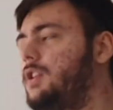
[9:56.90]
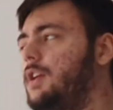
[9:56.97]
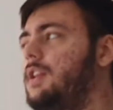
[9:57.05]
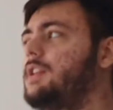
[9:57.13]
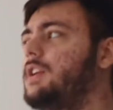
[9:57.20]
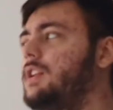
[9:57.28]

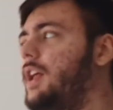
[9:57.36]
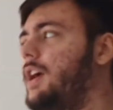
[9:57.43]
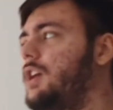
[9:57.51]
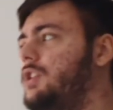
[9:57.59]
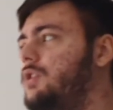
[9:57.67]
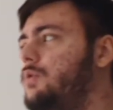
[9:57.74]
not gonna
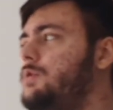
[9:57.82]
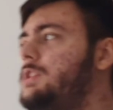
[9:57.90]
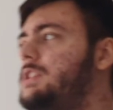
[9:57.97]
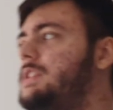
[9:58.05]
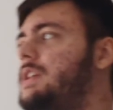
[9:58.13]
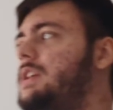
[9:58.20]
lie, I do
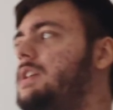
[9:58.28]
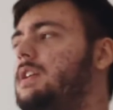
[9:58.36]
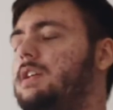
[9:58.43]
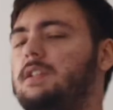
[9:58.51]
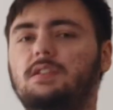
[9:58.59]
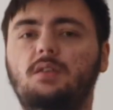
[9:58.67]

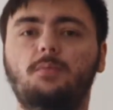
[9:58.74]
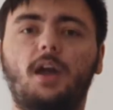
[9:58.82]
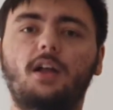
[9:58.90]
see some